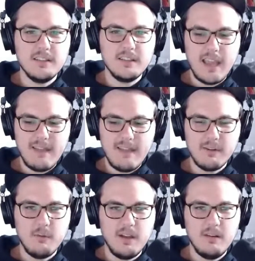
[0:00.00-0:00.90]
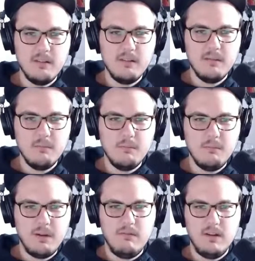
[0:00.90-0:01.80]
usually cause
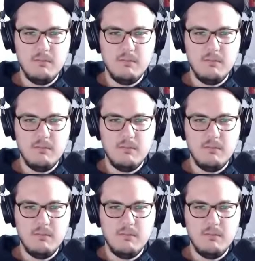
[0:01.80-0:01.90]
everyone